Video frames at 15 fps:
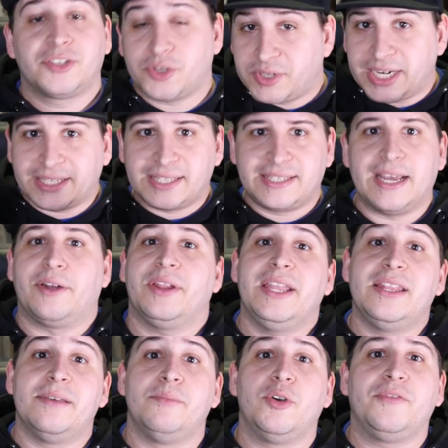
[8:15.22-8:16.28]
So check this out.
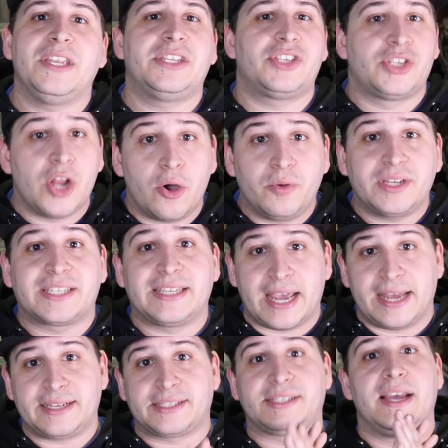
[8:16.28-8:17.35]
In the movie, Snoke
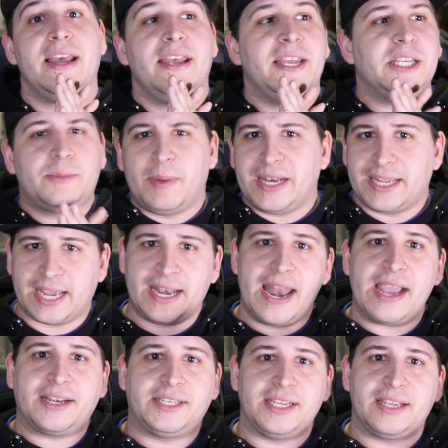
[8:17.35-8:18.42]
says he's been
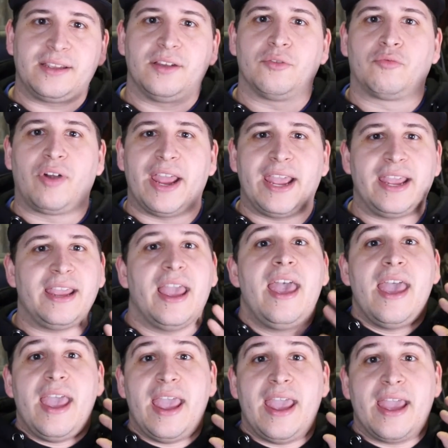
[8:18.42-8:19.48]
connecting Rey
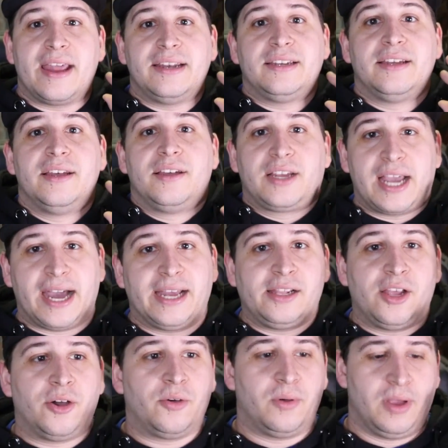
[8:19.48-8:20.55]
and
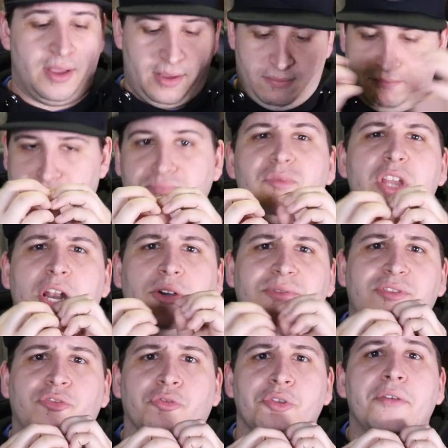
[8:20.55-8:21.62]
Kylo, you know,
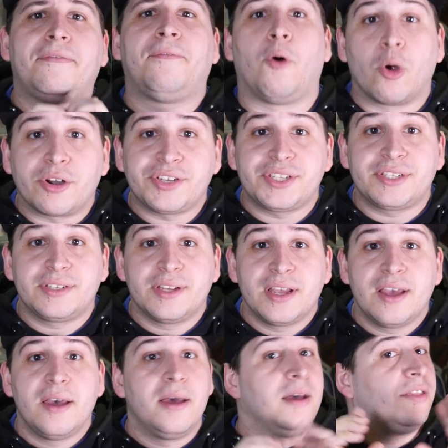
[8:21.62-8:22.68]
through the Force,
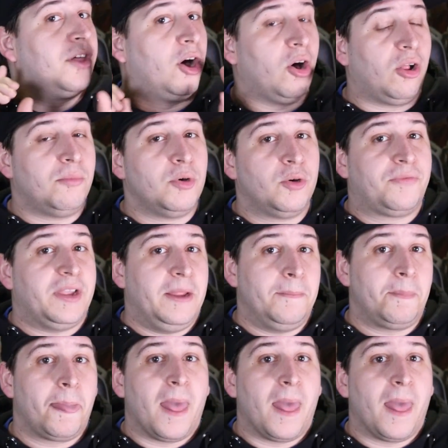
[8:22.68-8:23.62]
the whole movie.